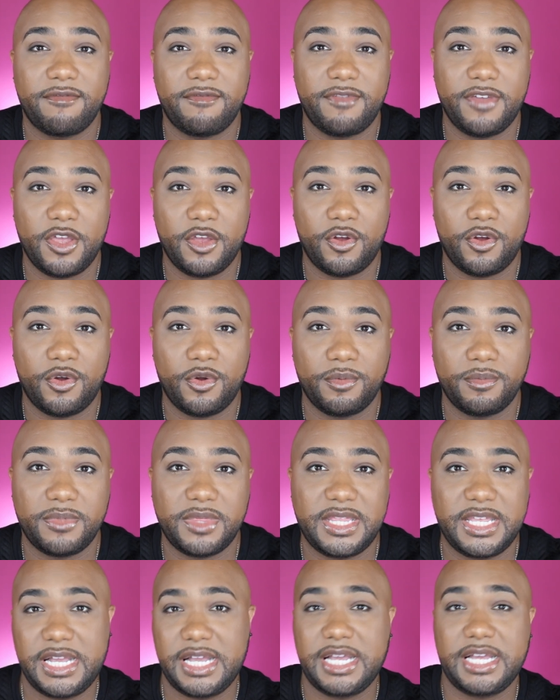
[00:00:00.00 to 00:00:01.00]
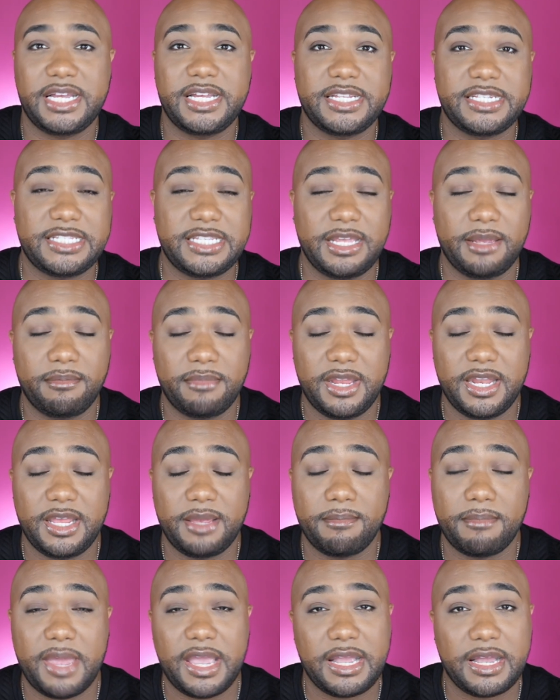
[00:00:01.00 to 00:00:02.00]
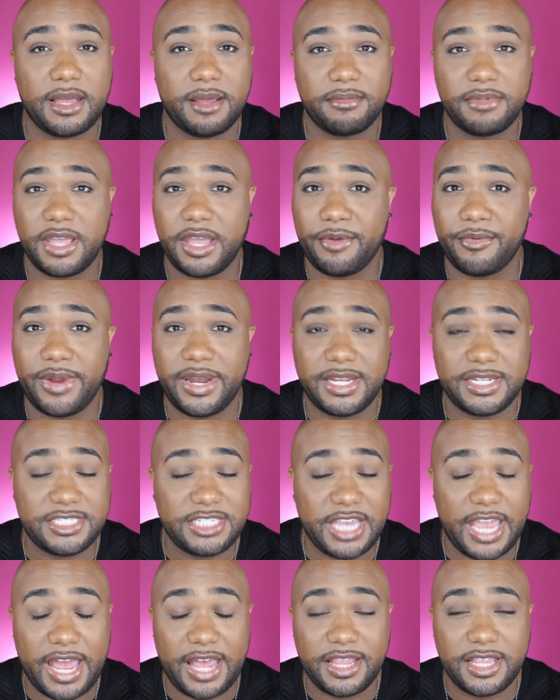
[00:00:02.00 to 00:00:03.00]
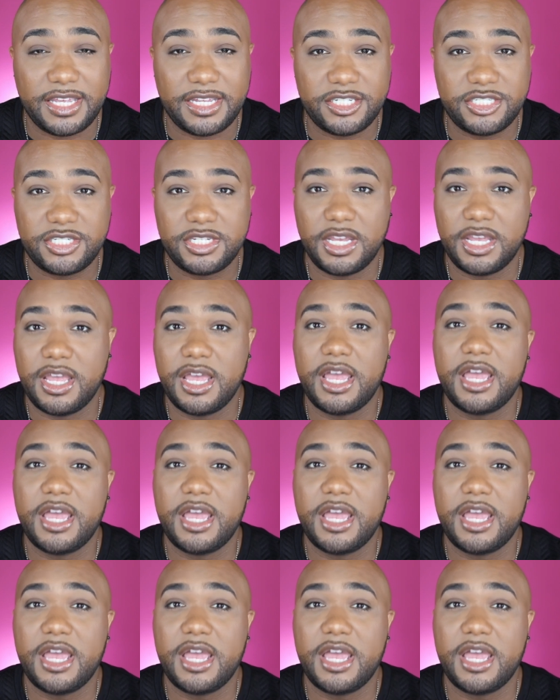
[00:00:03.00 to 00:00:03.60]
film the 10-minute makeup get ready challenge.